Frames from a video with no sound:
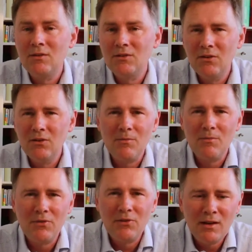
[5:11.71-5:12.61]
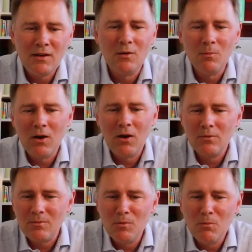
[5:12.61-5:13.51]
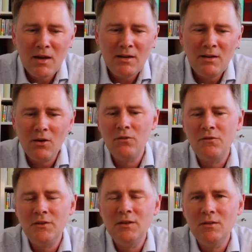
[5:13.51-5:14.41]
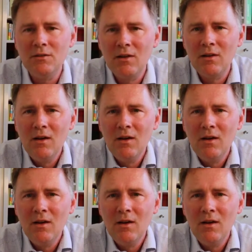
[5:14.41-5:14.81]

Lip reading: So think about the many other fields